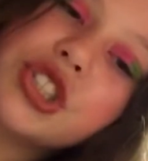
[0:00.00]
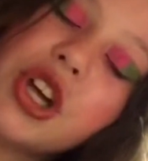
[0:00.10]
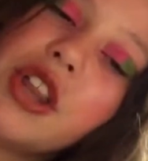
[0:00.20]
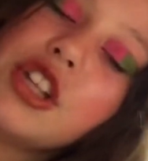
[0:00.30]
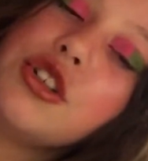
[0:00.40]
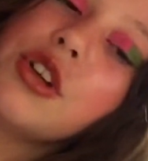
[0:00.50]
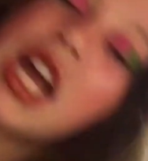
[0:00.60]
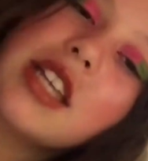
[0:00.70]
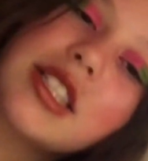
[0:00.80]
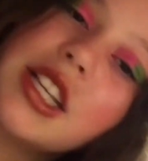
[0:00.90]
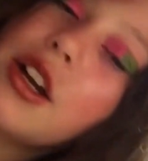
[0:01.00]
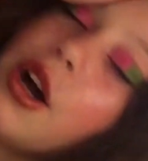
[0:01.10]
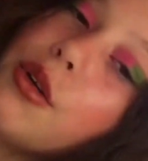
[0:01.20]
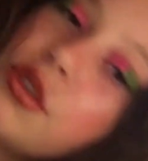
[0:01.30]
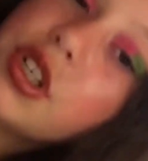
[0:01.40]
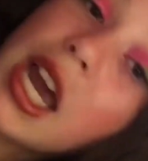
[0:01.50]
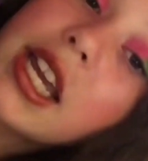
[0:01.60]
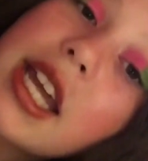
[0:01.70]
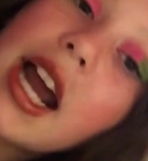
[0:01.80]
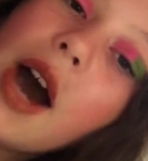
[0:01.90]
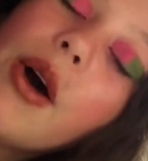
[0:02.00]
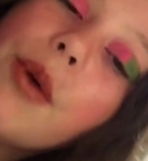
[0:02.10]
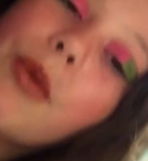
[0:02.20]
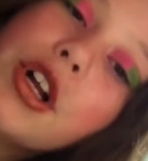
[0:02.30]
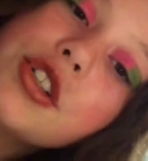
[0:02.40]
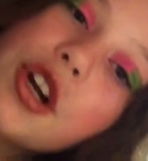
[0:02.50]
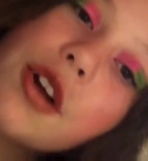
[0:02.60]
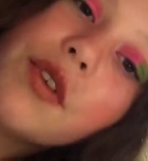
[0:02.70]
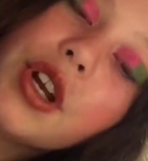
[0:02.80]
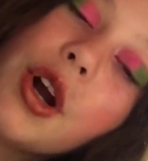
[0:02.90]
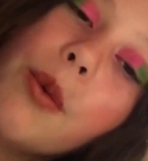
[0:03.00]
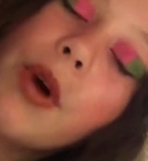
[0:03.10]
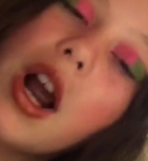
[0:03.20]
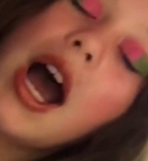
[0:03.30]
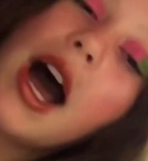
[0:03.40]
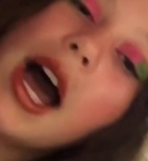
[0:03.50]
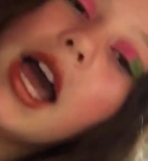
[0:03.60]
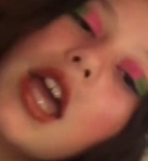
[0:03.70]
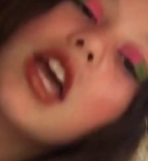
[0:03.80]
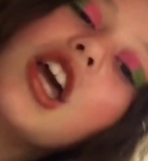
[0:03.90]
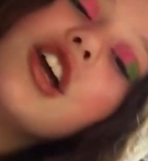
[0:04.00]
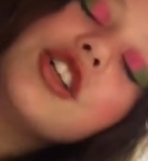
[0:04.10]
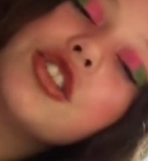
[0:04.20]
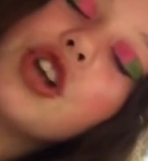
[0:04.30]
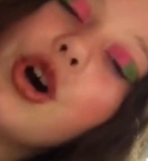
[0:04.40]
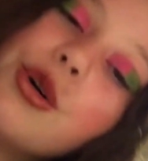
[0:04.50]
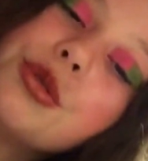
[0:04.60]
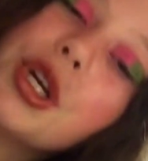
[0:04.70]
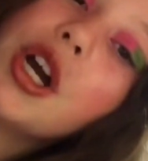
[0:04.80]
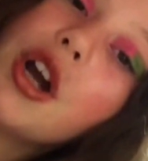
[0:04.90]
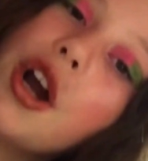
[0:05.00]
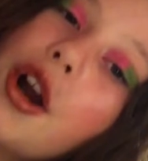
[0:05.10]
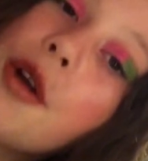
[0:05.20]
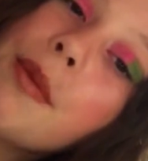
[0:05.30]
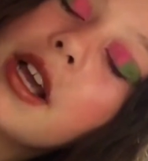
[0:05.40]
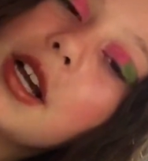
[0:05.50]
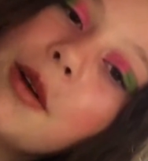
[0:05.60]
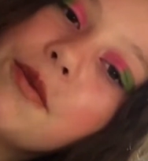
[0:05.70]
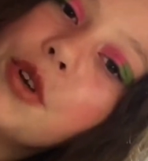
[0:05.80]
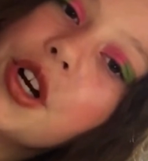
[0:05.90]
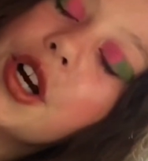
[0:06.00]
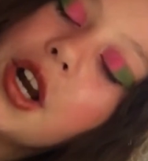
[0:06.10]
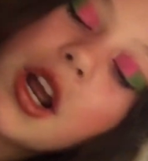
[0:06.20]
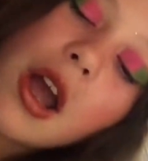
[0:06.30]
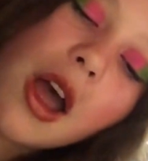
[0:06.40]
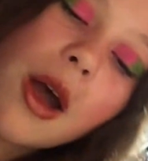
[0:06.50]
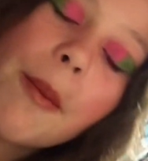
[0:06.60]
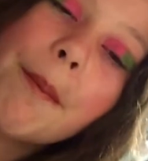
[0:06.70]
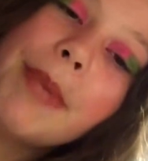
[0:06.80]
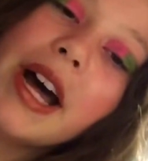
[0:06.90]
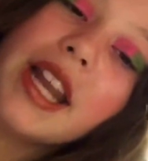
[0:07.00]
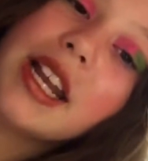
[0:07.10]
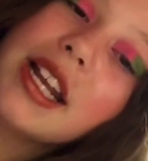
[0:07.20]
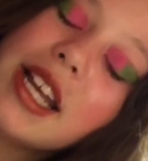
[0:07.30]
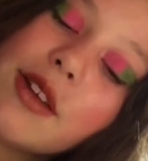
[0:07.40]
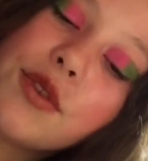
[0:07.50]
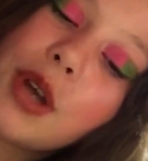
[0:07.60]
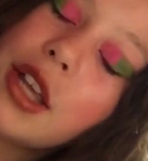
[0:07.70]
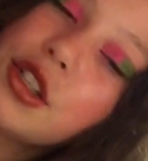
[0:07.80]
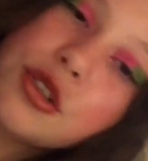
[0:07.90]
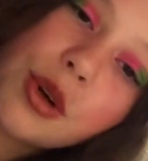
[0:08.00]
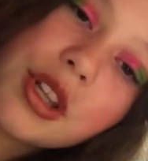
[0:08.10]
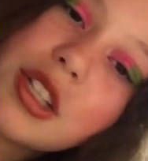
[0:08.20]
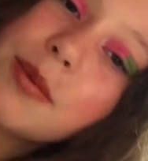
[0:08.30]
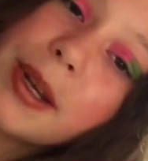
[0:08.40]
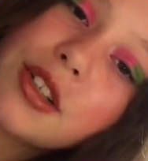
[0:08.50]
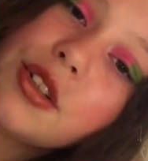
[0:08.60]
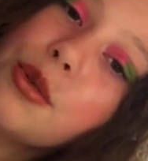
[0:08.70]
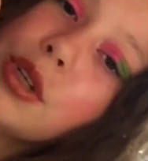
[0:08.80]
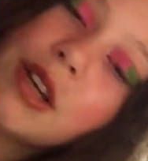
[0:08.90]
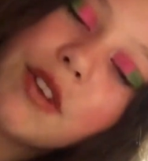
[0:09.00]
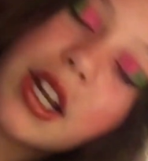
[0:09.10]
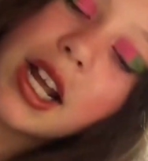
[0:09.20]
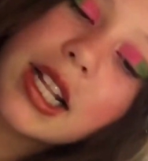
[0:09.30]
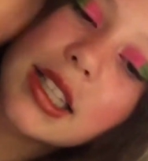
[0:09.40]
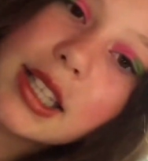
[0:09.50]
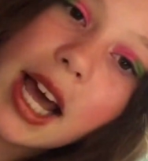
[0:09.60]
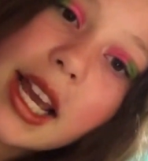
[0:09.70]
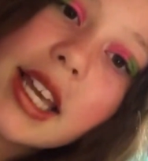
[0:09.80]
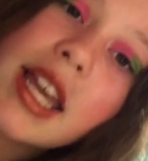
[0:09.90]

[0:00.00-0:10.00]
that you guys could go check it out and watch her video where I chose her makeup for her. But if you guys enjoy this, make sure you give it a like